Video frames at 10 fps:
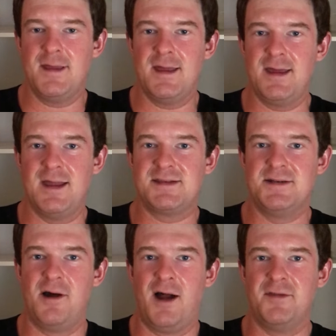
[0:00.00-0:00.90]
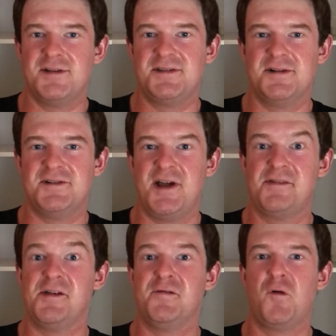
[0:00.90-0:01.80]
It's not, there's
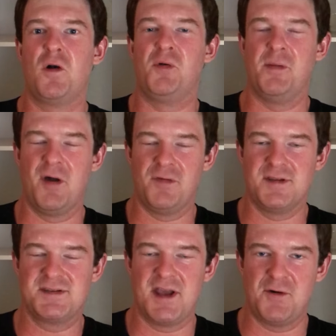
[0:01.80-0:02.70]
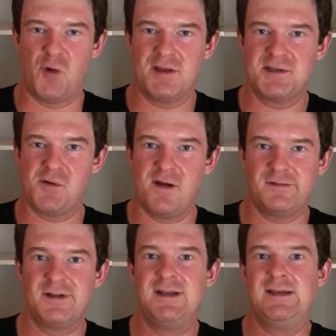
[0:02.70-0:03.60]
nothing formal about this scent
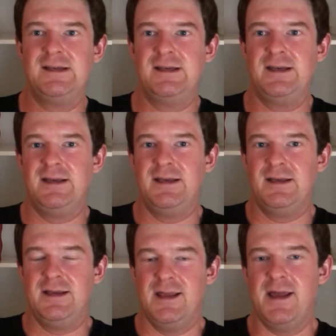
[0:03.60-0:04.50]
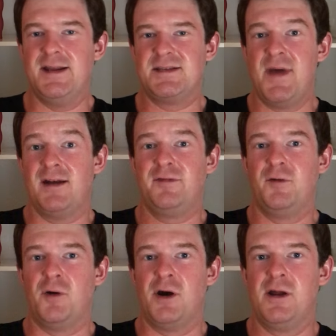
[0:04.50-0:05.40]
whatsoever. It is meant
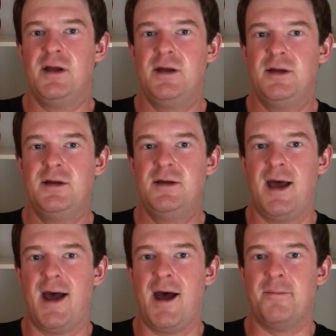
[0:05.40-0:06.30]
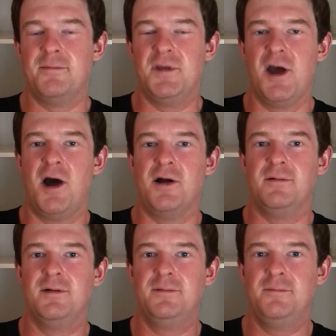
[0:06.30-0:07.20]
for
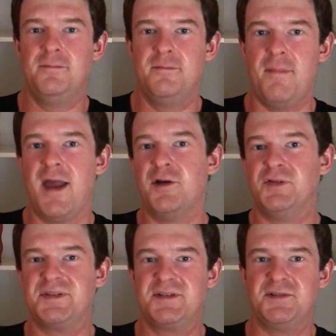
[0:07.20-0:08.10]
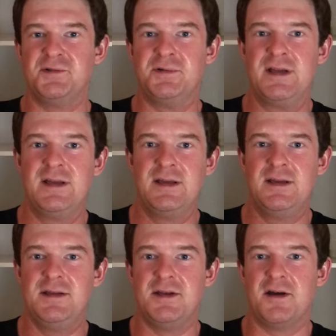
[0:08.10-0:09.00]
young males to,
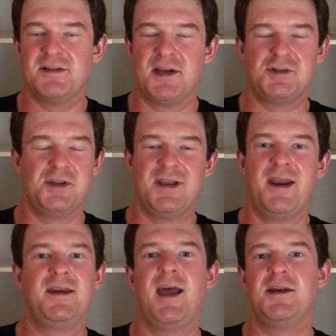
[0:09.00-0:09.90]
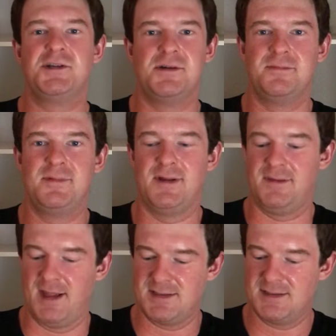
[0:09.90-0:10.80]
you know, essentially get attention,
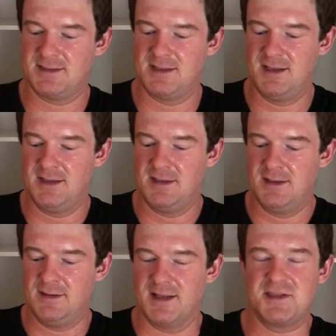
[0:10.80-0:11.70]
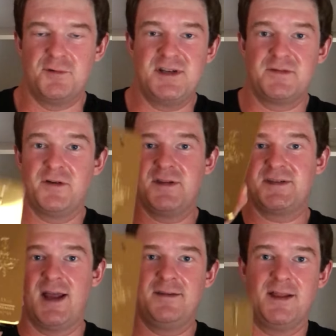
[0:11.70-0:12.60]
and that's the reason for this
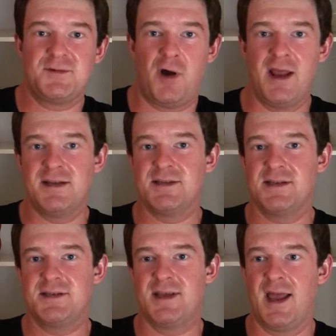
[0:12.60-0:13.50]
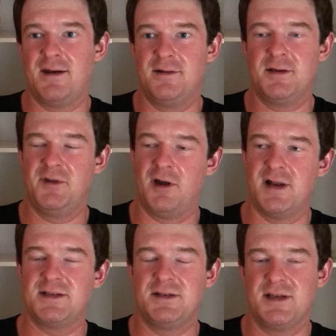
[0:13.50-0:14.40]
scent. That's why it exists, and to be
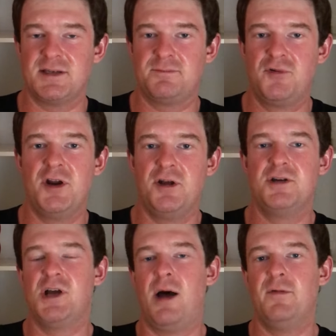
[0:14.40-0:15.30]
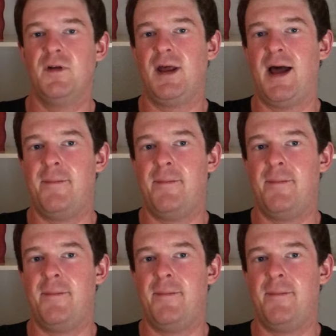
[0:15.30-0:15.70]
honest, it does a pretty good job of it.